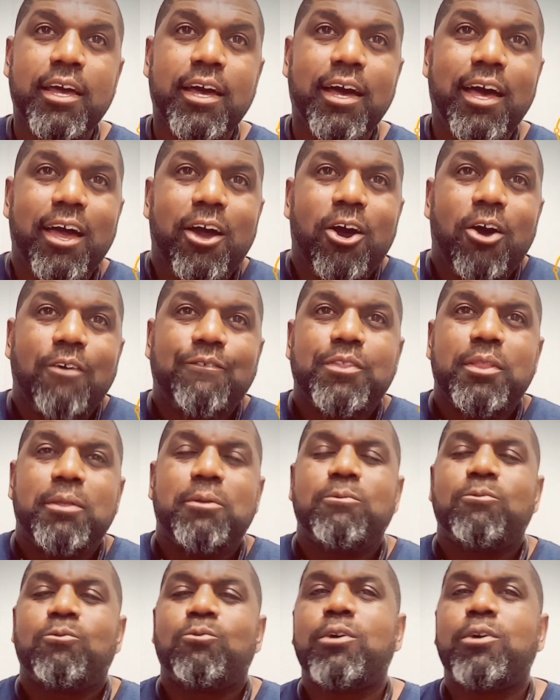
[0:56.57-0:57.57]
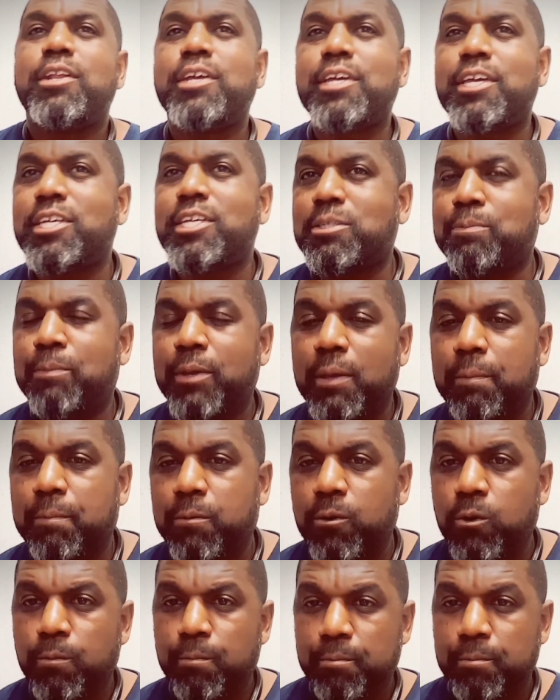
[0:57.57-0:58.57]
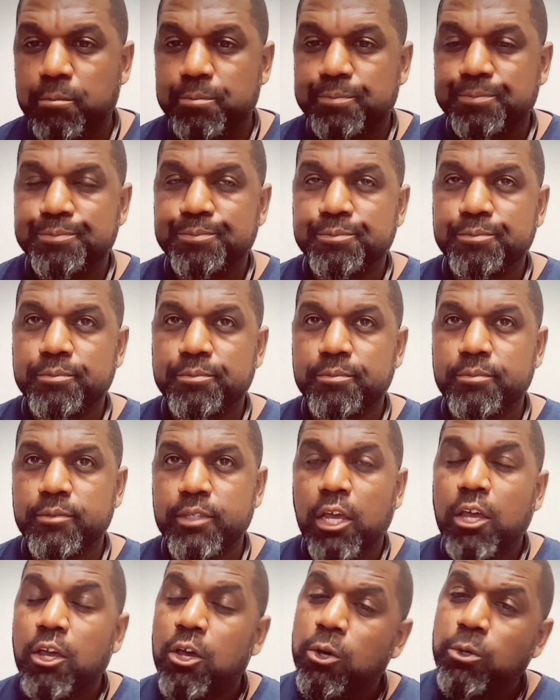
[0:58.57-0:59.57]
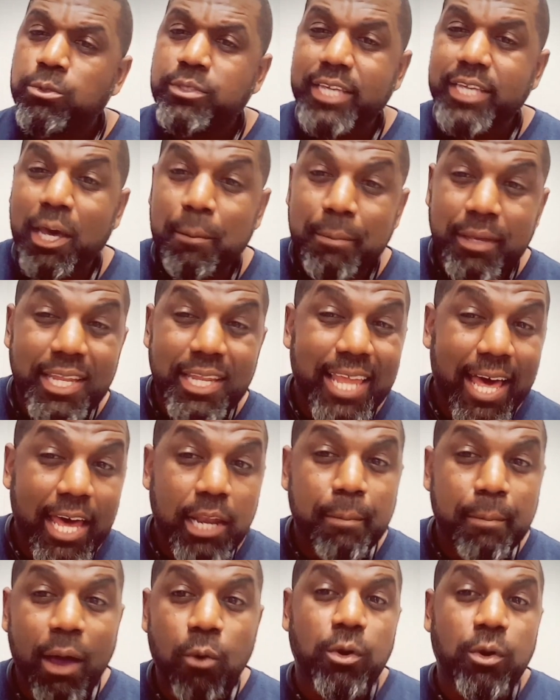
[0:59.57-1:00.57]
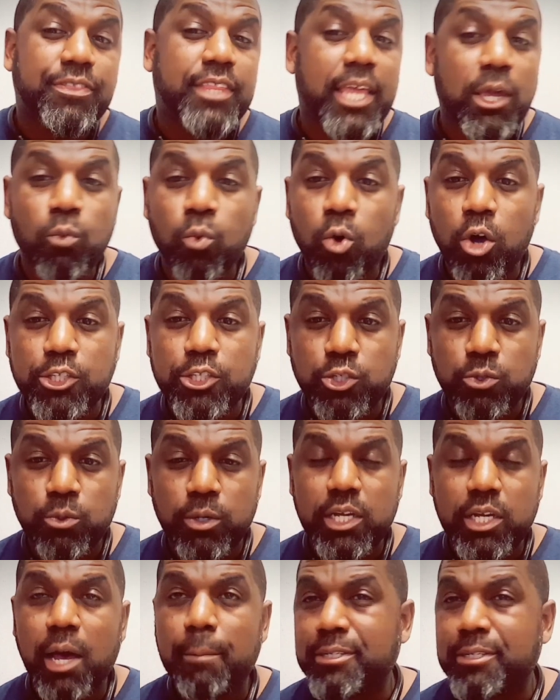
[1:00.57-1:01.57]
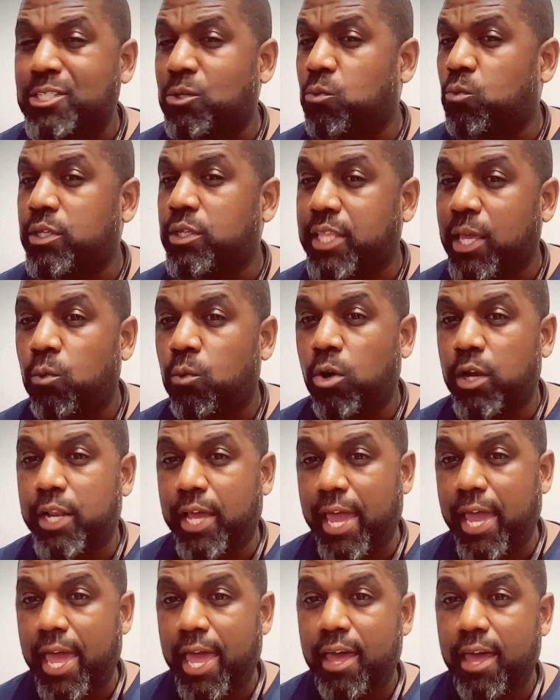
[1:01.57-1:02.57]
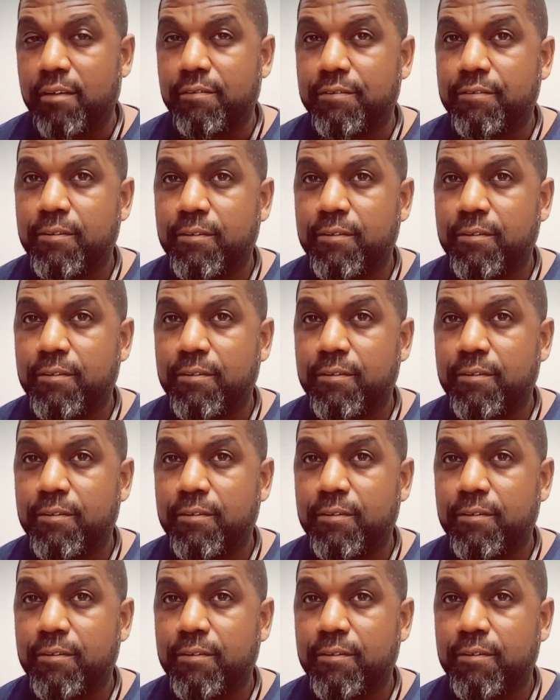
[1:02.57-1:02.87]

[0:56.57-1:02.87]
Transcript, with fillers: I often run against people who tell me a lot about what they want to accomplish and what they want to have.